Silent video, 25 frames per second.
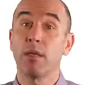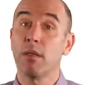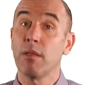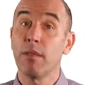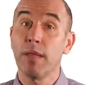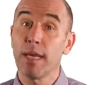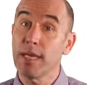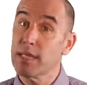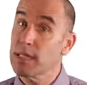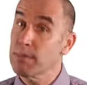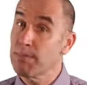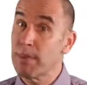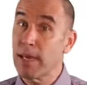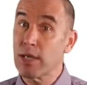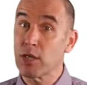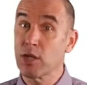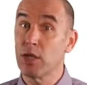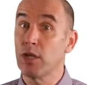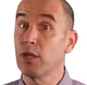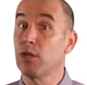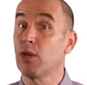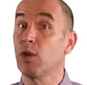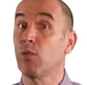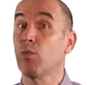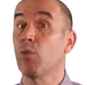They
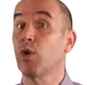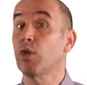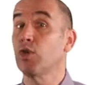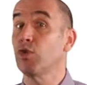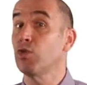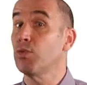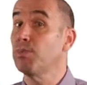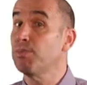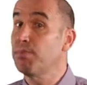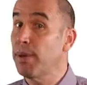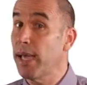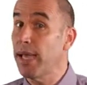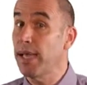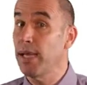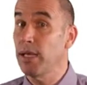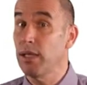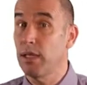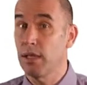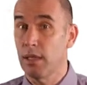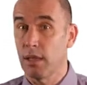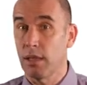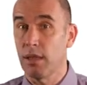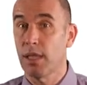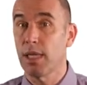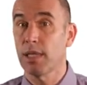especially don't want to
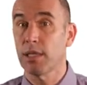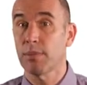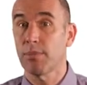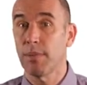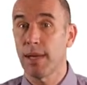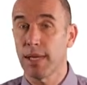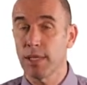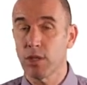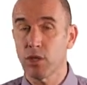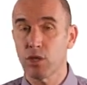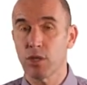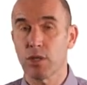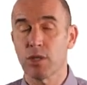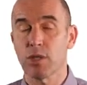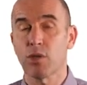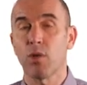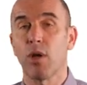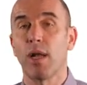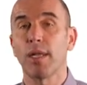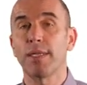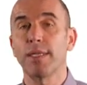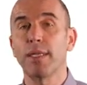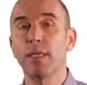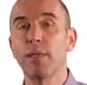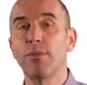pay that much. So
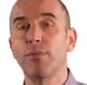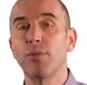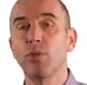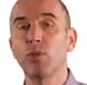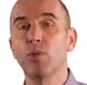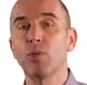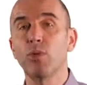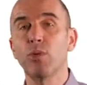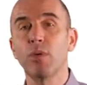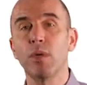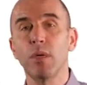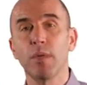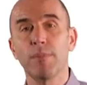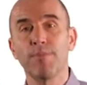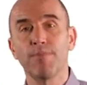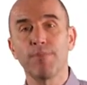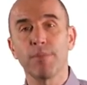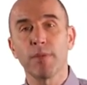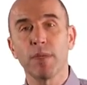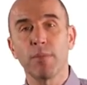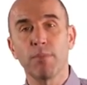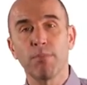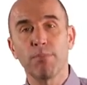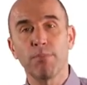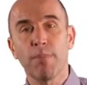I'll give you
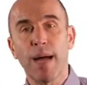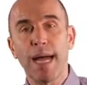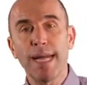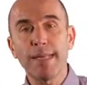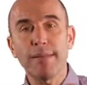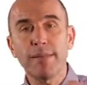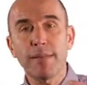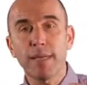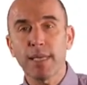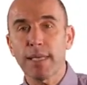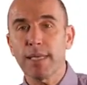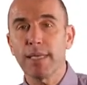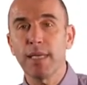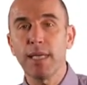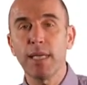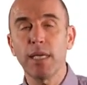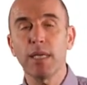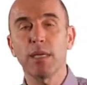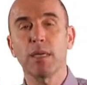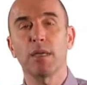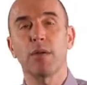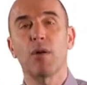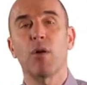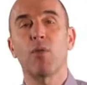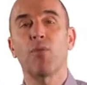my
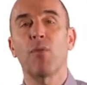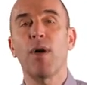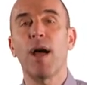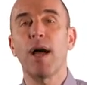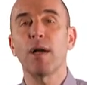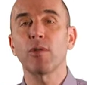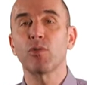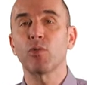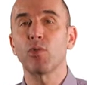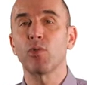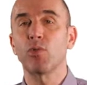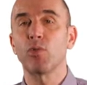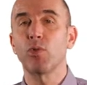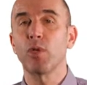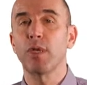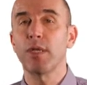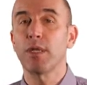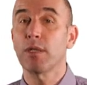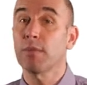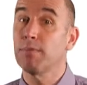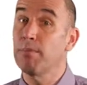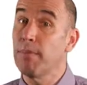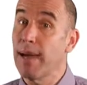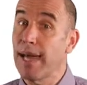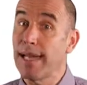technique of how to do
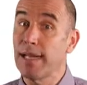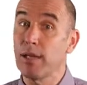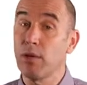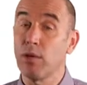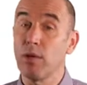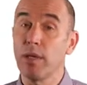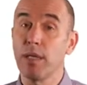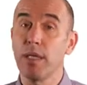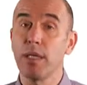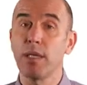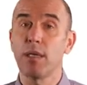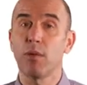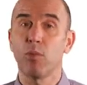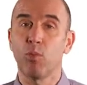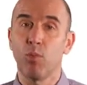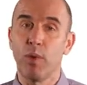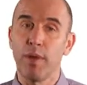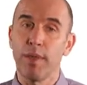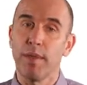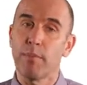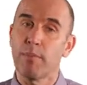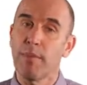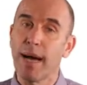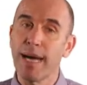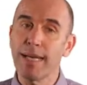it manually
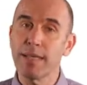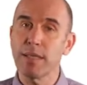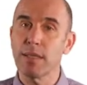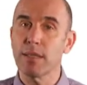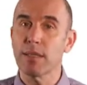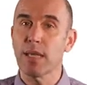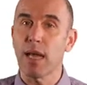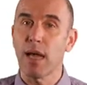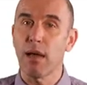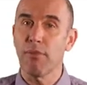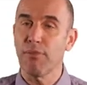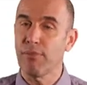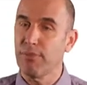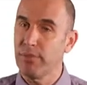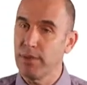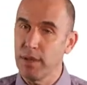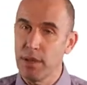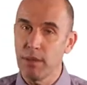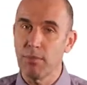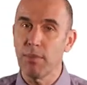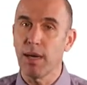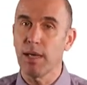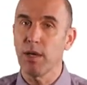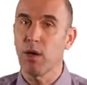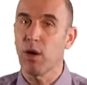with my staff
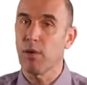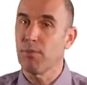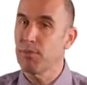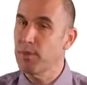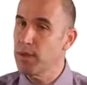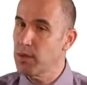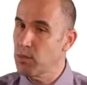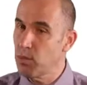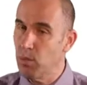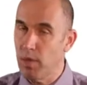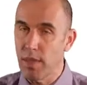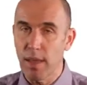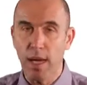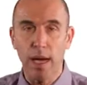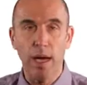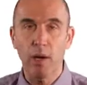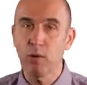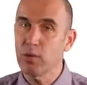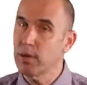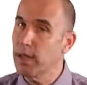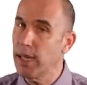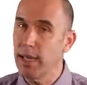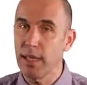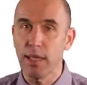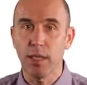in my office
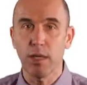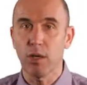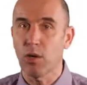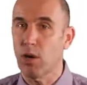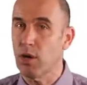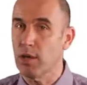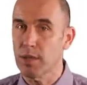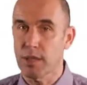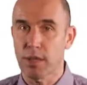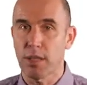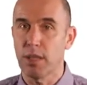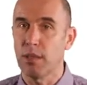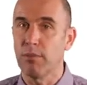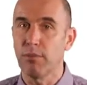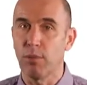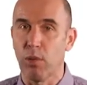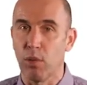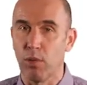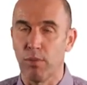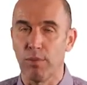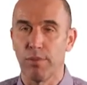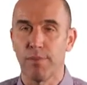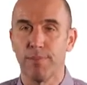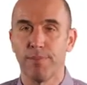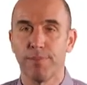without any cost
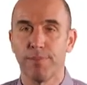involved.